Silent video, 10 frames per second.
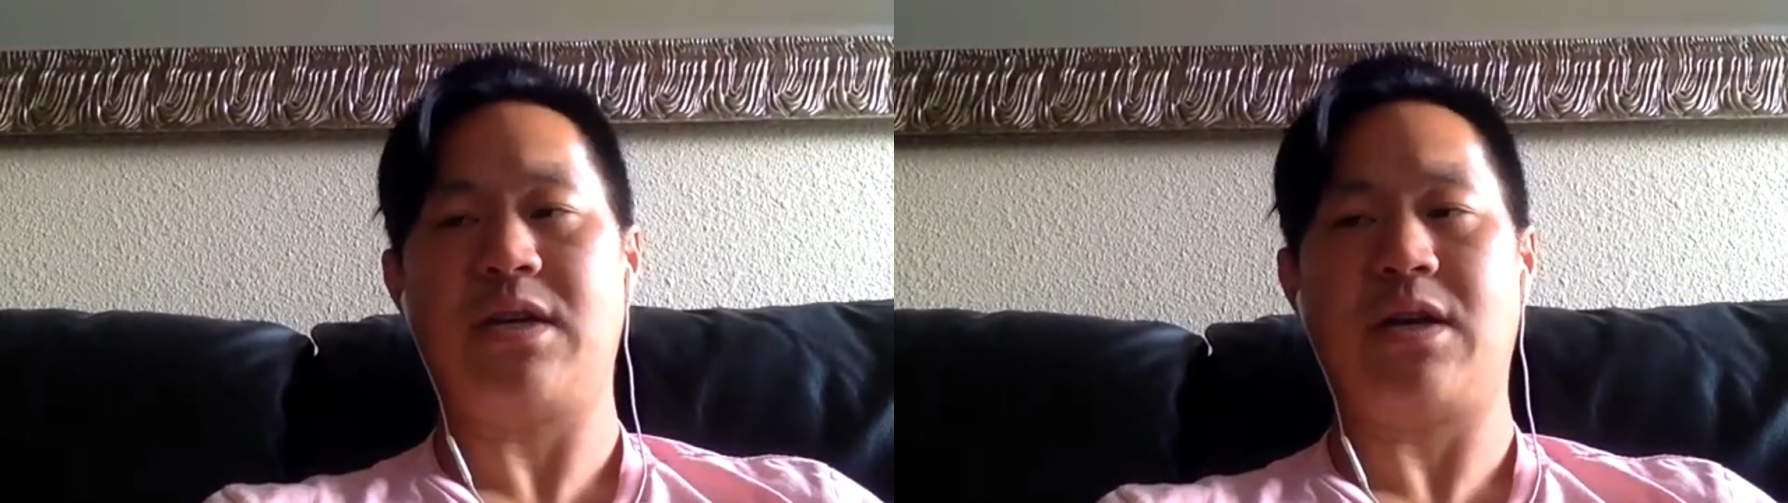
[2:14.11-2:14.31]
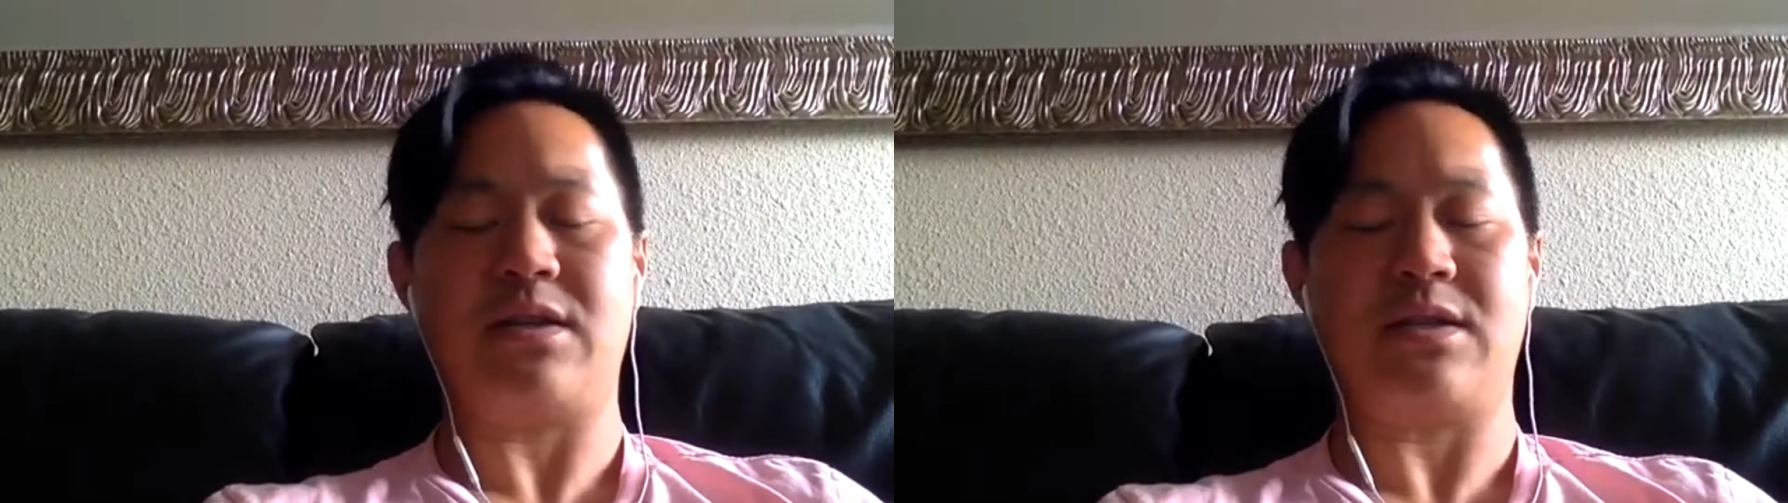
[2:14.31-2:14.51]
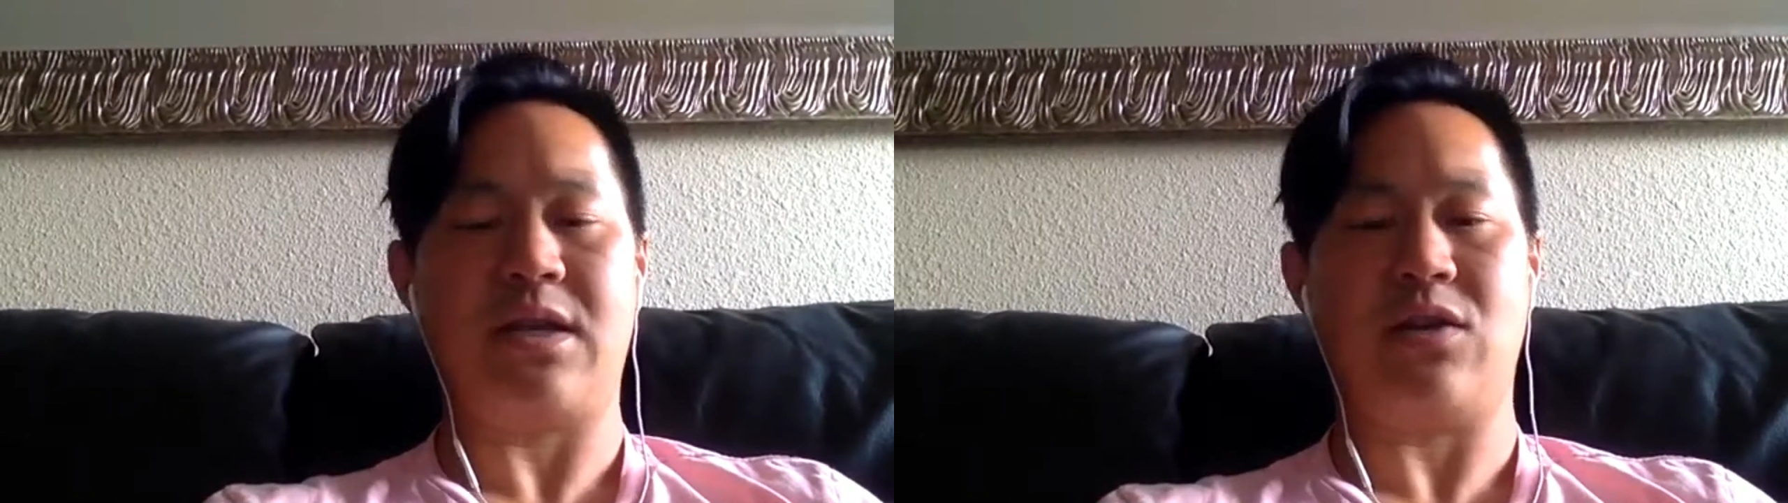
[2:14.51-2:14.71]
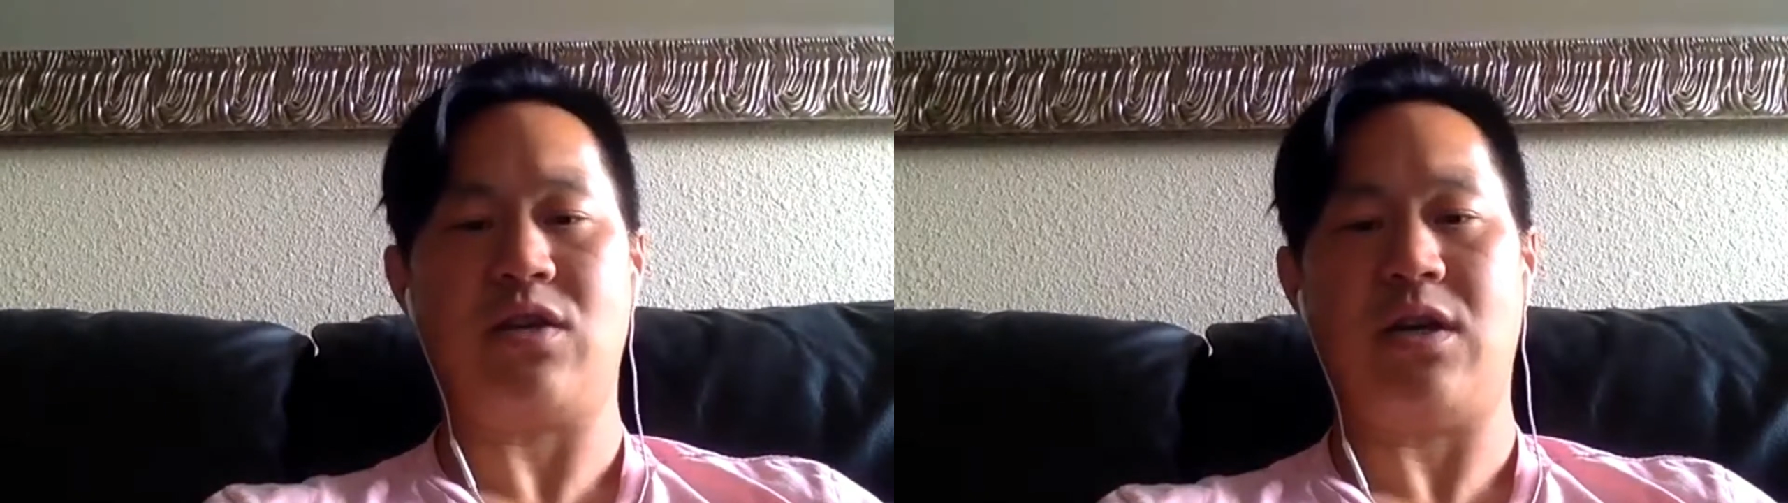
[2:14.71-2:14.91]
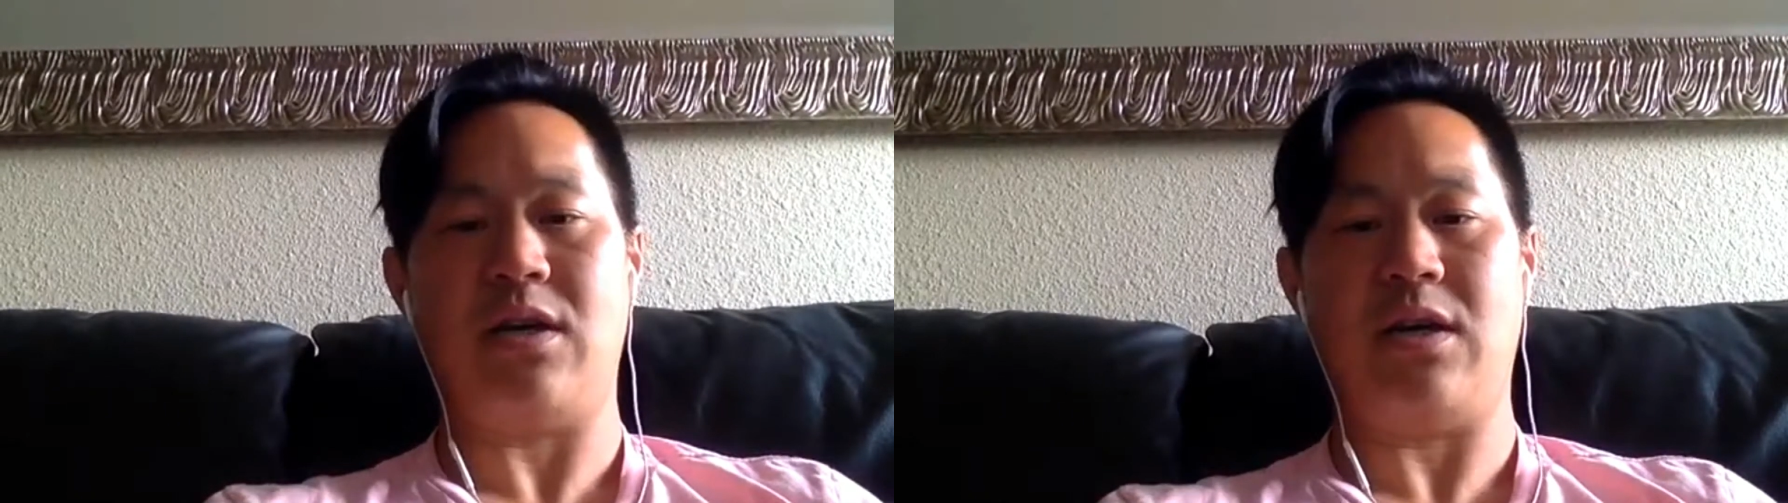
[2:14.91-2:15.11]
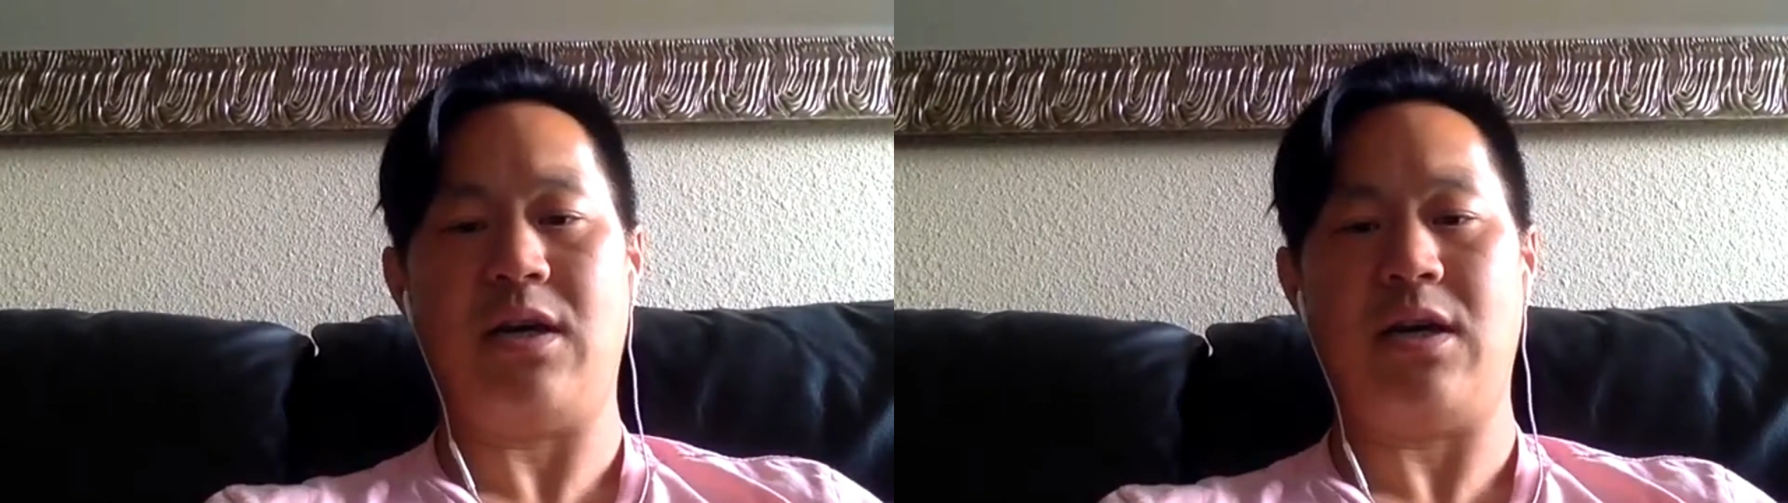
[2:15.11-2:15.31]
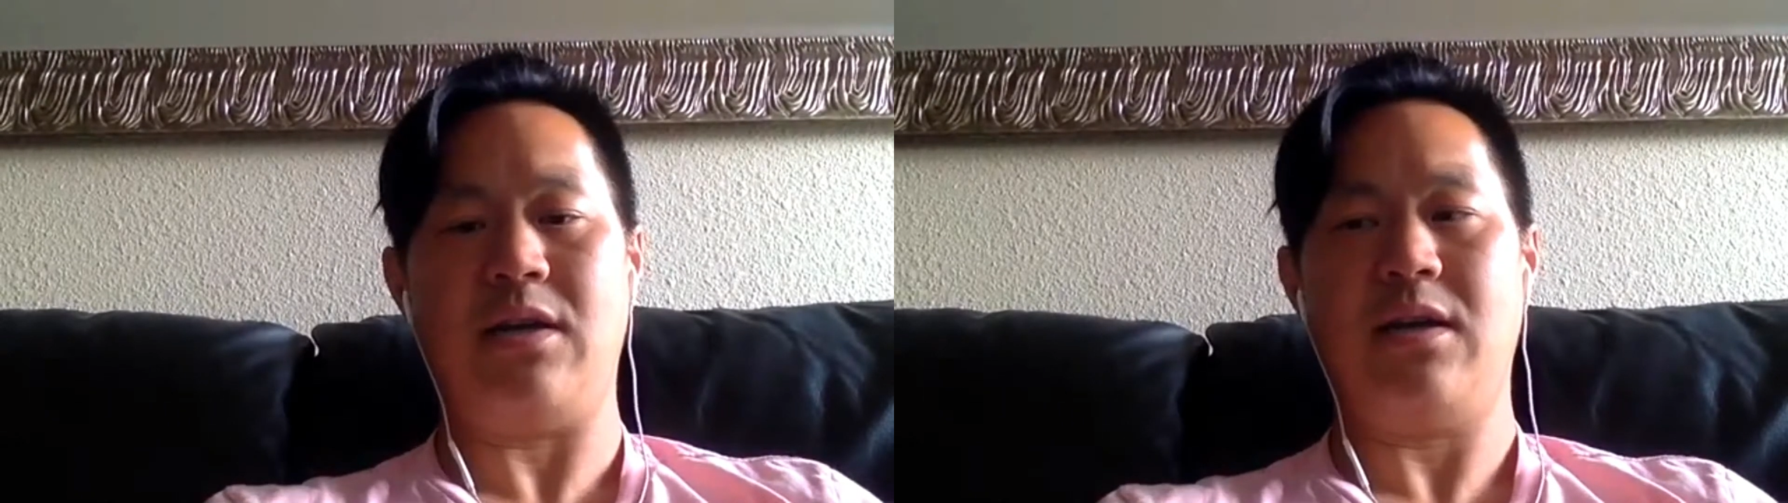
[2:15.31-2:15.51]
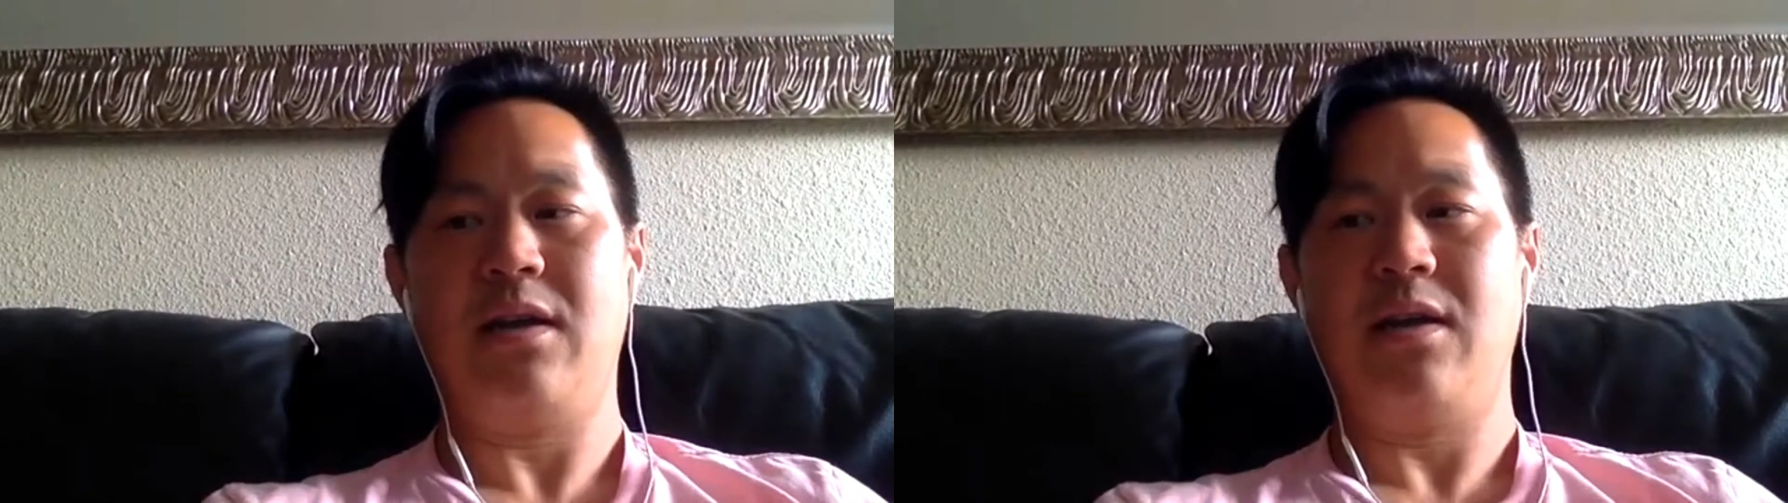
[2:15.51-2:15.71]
Southeast Asia and